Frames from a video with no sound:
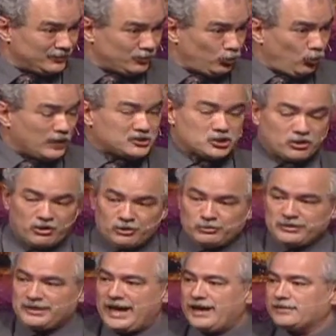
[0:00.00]
What's wrong
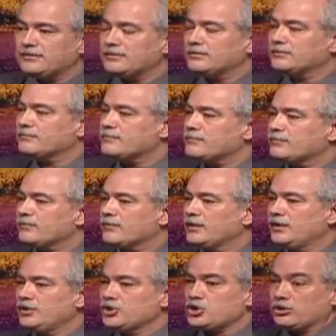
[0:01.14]
with that?
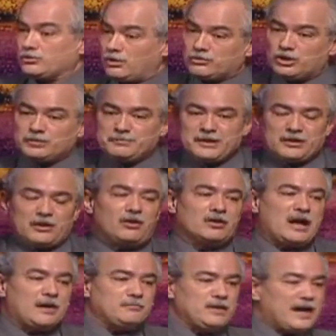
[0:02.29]
So don't get me wrong.
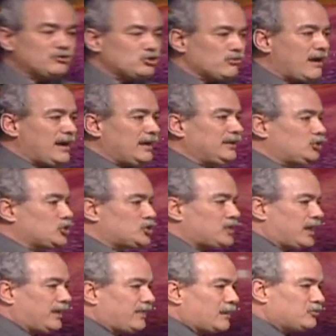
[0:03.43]
I'm not trying to
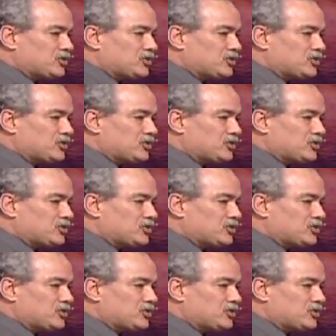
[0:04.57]
say that I'm